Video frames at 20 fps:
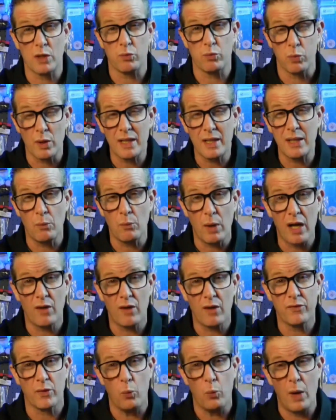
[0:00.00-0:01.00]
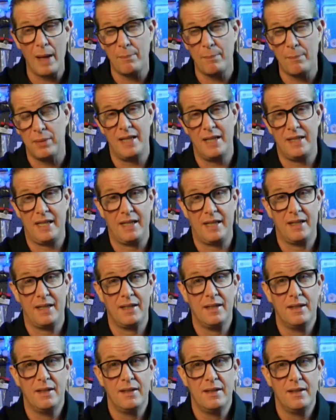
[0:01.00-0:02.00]
really well for wet blending.
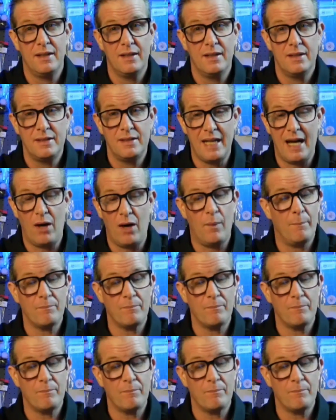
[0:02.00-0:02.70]
Now,